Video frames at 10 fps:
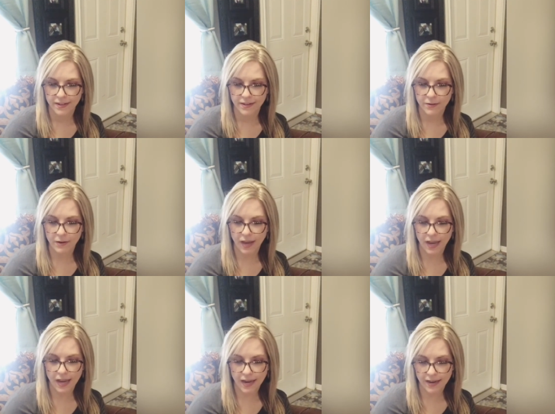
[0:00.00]

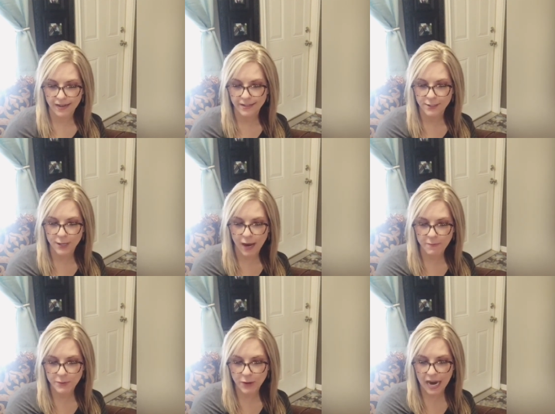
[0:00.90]
Okay,
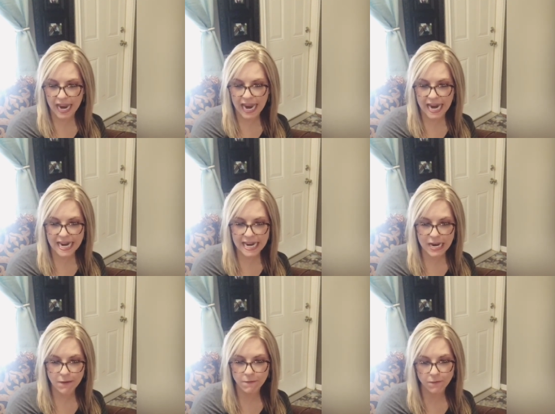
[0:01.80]
chapter
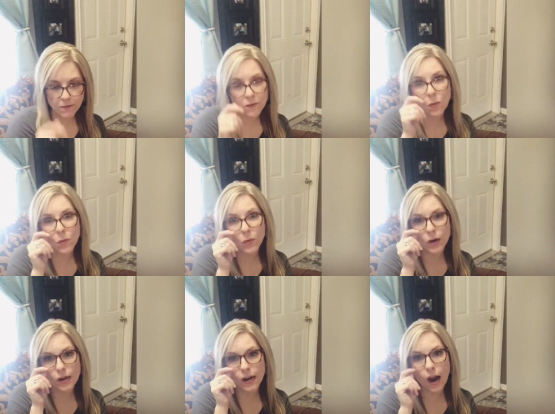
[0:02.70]

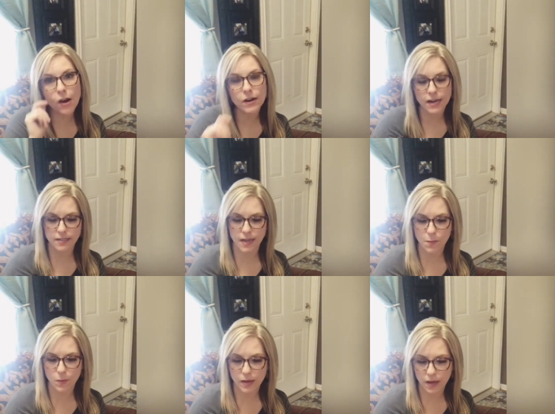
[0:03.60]
84. Our next time
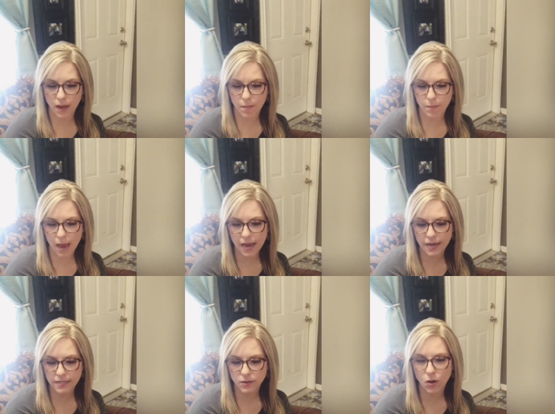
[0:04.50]
when we come back,
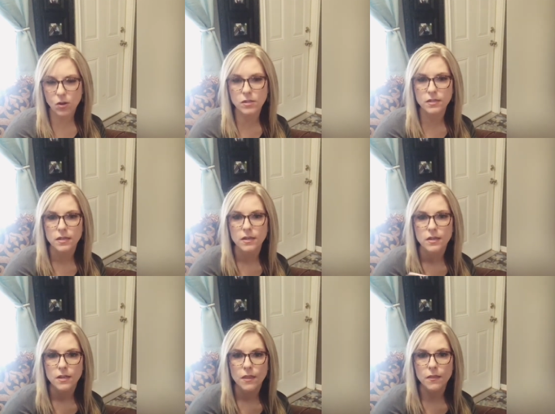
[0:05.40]
it's called
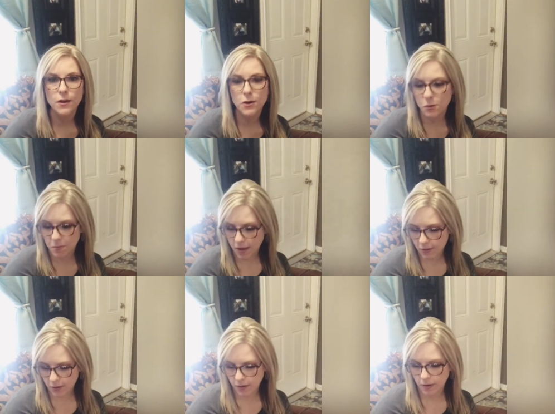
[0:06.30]
The New
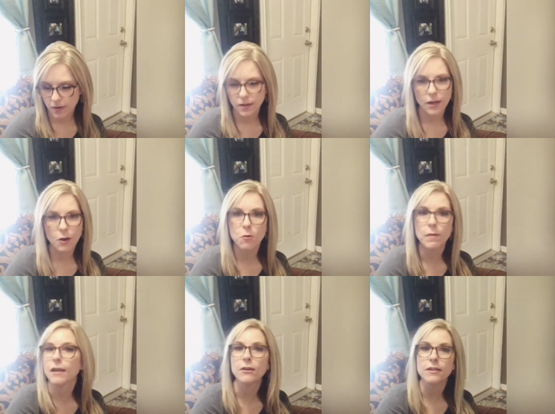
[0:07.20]
Mother. Oh
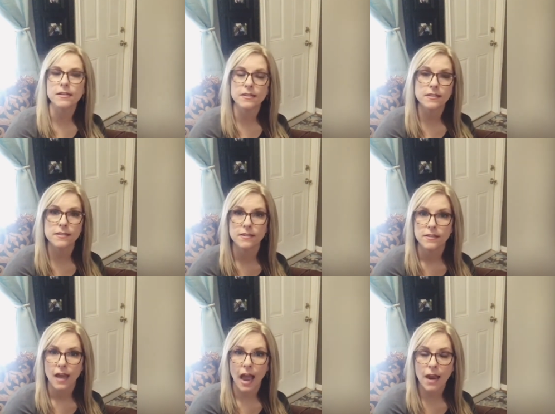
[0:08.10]
my goodness.
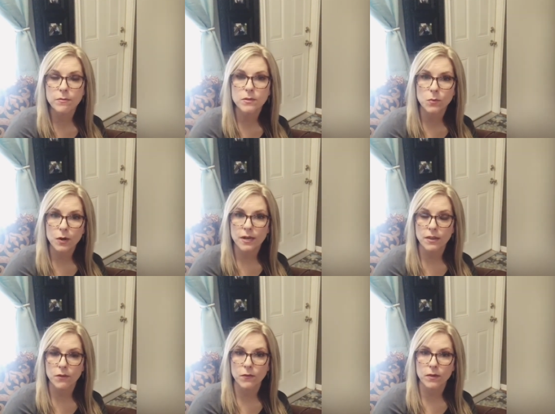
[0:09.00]
I was worried
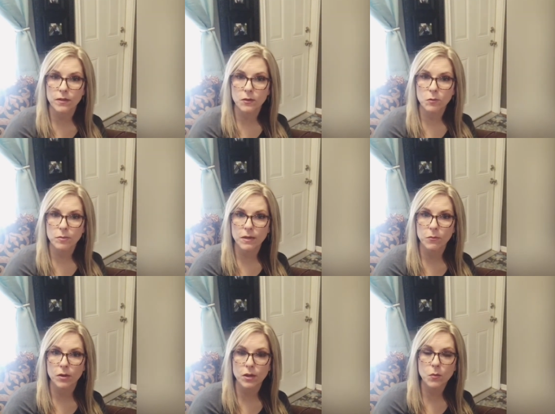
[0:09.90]
there for a little bit.
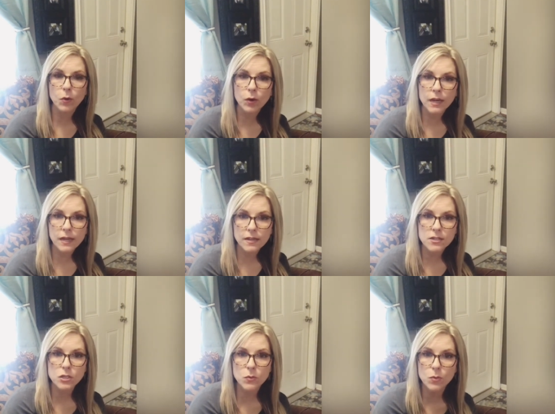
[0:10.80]
Were you worried?
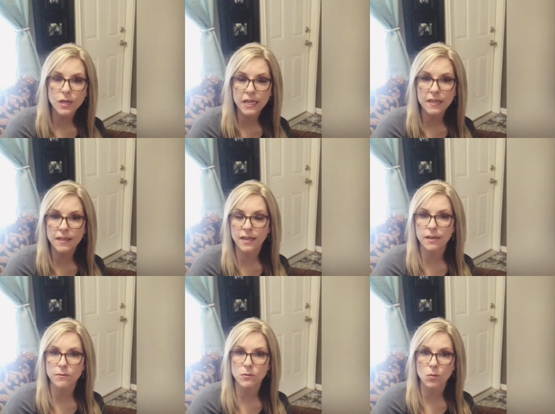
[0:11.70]
Did you really think it
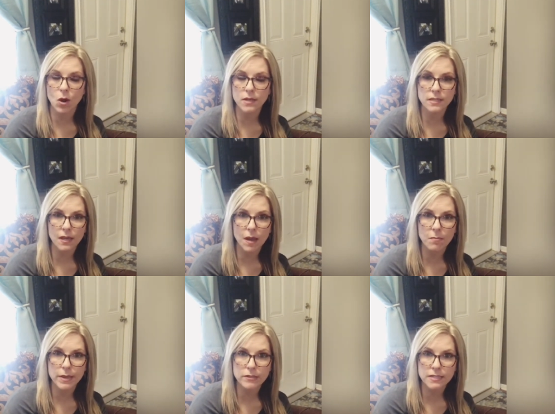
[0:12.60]
was Roz that got
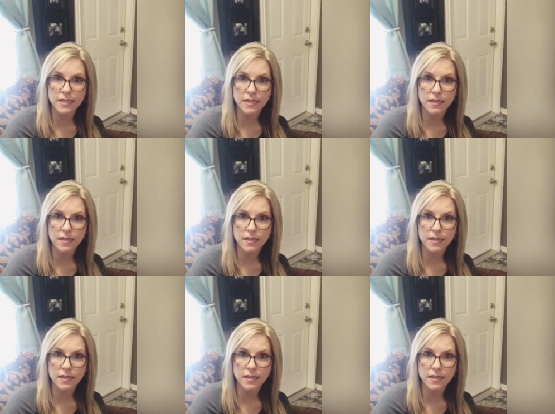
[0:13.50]
melted?